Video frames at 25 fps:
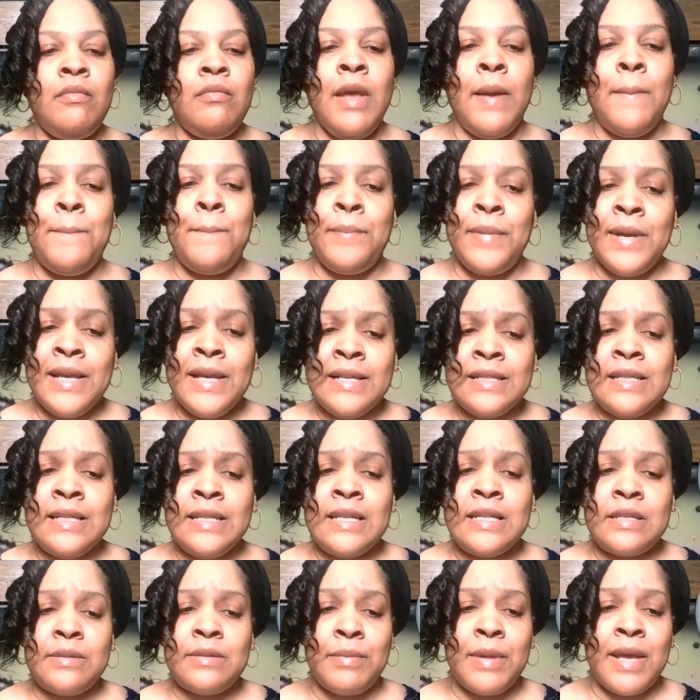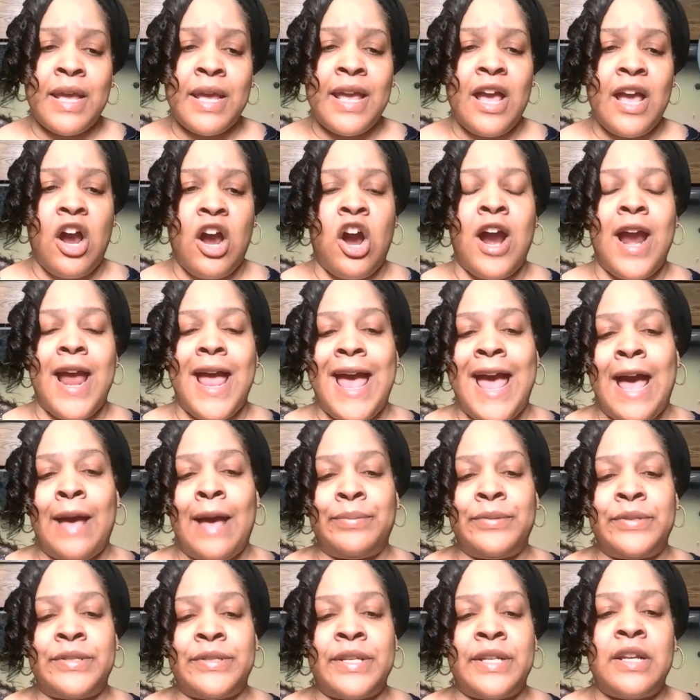businessmen are absent